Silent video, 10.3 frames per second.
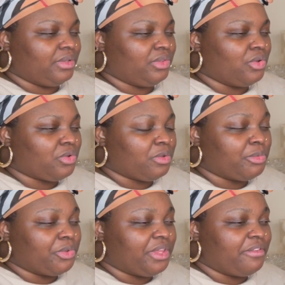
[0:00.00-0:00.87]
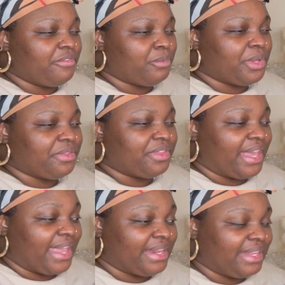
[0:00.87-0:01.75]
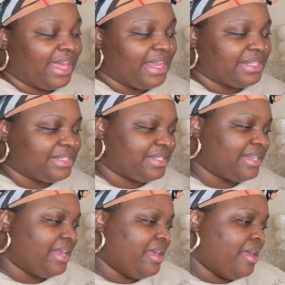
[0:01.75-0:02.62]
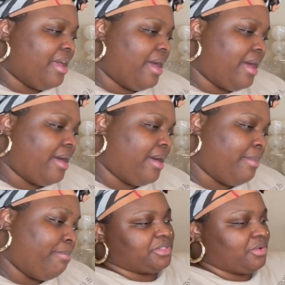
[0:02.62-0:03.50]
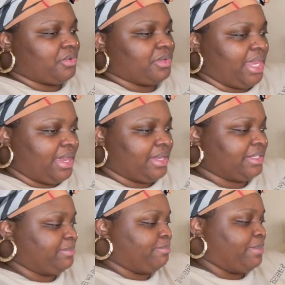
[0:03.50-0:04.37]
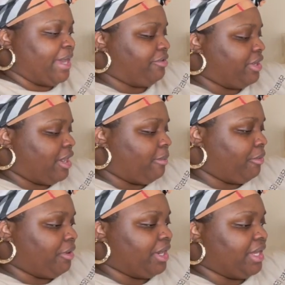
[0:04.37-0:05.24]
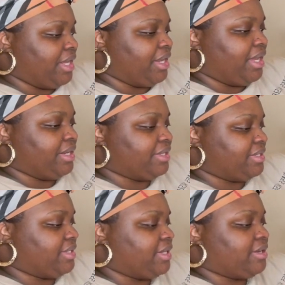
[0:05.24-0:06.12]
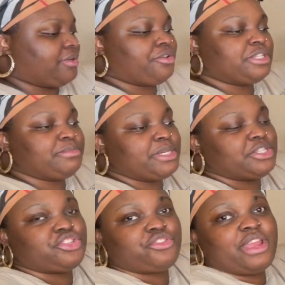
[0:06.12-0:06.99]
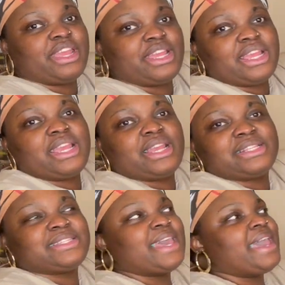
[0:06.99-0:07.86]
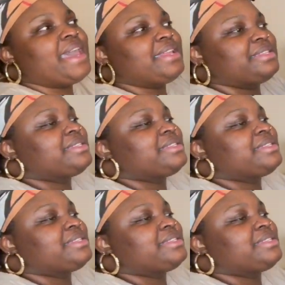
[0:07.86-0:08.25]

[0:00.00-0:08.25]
locomotive with headlights. Uh, so yeah, it's battery operated and it's a Christmas train set.